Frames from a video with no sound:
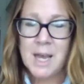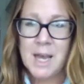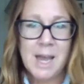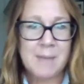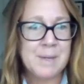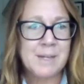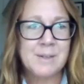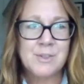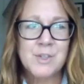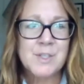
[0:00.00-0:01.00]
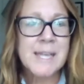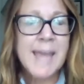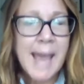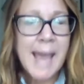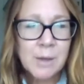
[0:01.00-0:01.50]
I mean, just
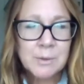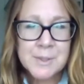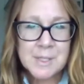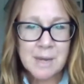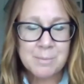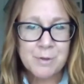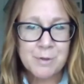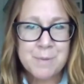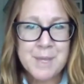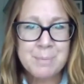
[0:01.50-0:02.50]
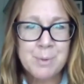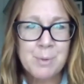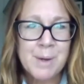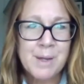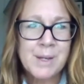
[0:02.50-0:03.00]
countless number of
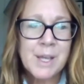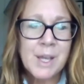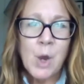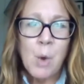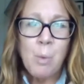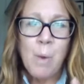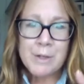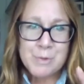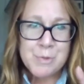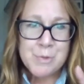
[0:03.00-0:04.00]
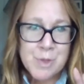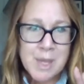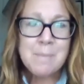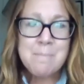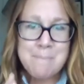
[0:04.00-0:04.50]
people. But when you
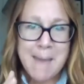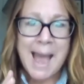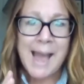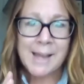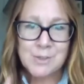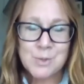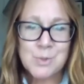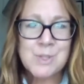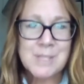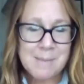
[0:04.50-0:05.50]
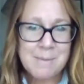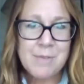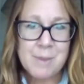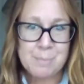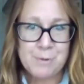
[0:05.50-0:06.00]
think back to
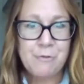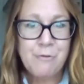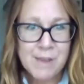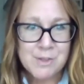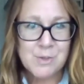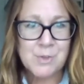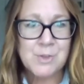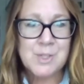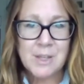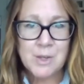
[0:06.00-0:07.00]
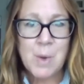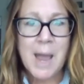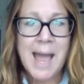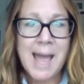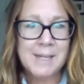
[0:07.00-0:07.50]
some of the professors that
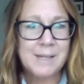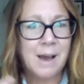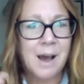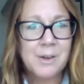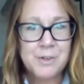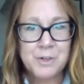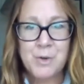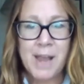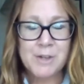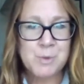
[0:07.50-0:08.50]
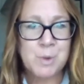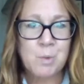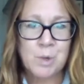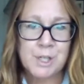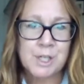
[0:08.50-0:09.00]
you had in
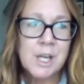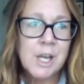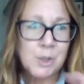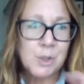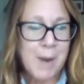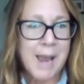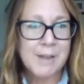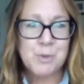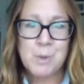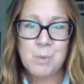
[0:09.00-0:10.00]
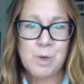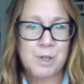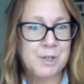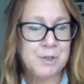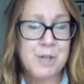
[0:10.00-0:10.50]
undergraduate work, graduate
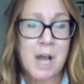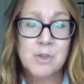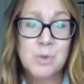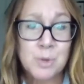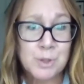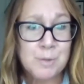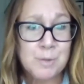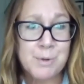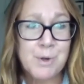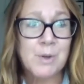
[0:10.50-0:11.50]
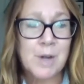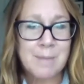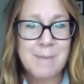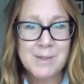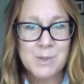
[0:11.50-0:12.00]
work, your doctoral
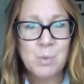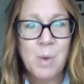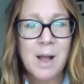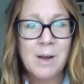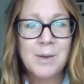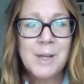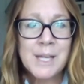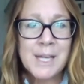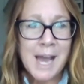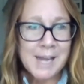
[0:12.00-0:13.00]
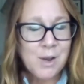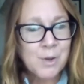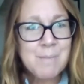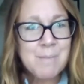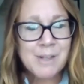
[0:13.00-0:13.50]
program as well, I
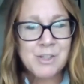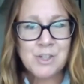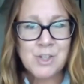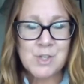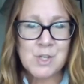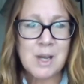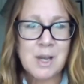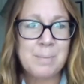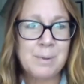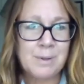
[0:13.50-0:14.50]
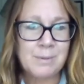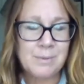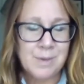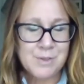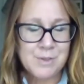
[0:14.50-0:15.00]
know you mentioned just a
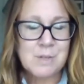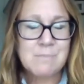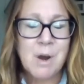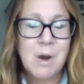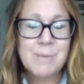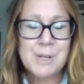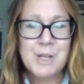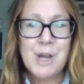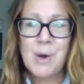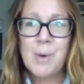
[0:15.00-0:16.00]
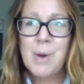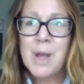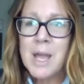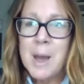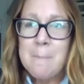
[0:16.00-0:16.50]
couple uh, just a moment ago,
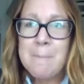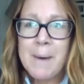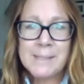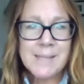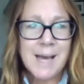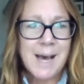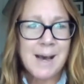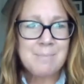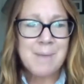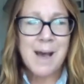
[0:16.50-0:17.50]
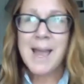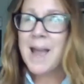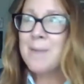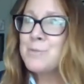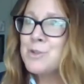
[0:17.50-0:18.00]
but um,
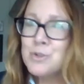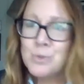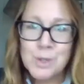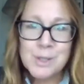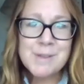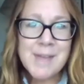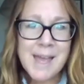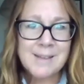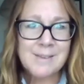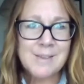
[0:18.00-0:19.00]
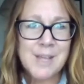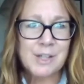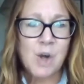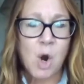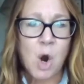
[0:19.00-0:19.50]
I, I'm sure that
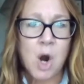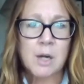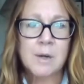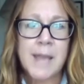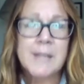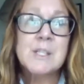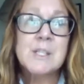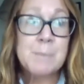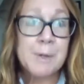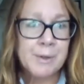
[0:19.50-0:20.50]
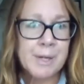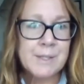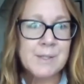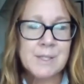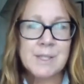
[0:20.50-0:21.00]
there are
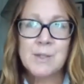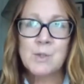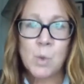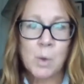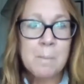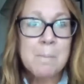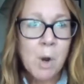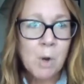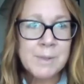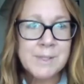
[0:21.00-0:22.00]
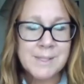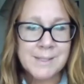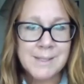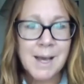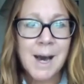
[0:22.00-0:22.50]
experiences or moments
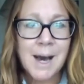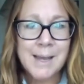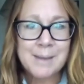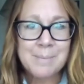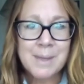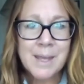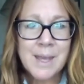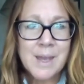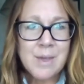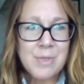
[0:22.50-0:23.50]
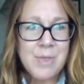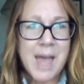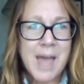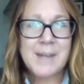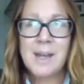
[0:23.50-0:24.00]
in time
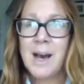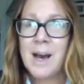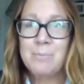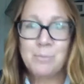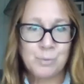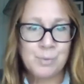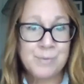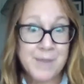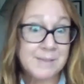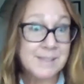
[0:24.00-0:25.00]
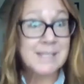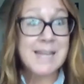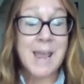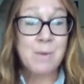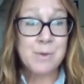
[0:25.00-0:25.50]
that um, that
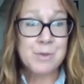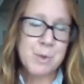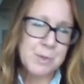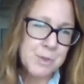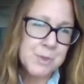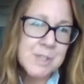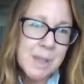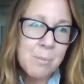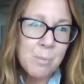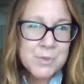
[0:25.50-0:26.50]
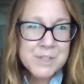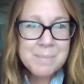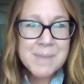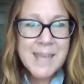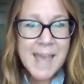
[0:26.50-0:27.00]
stay with you? Is some
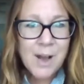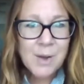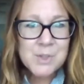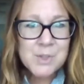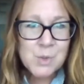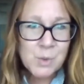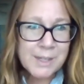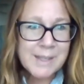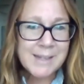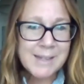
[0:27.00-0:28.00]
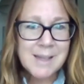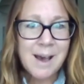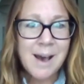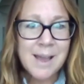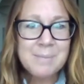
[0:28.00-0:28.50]
something else during that
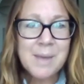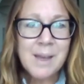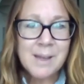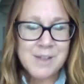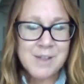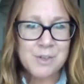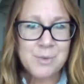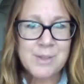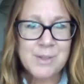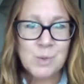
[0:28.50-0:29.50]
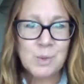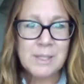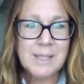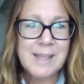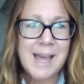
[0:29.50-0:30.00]
time, Dr.
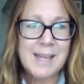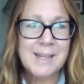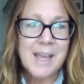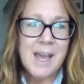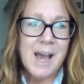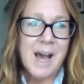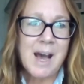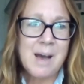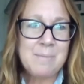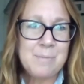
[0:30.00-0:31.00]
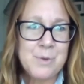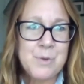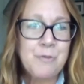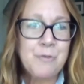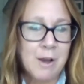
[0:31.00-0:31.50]
Renzulli, that um,
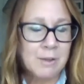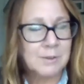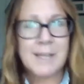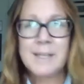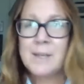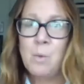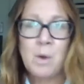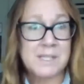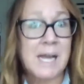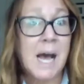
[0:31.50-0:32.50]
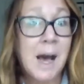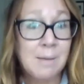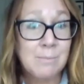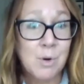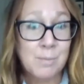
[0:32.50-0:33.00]
you felt like was an
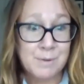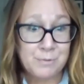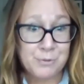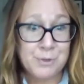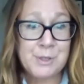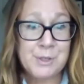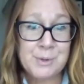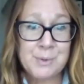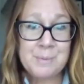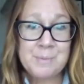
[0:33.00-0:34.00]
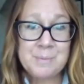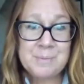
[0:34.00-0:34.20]
aha moment for you?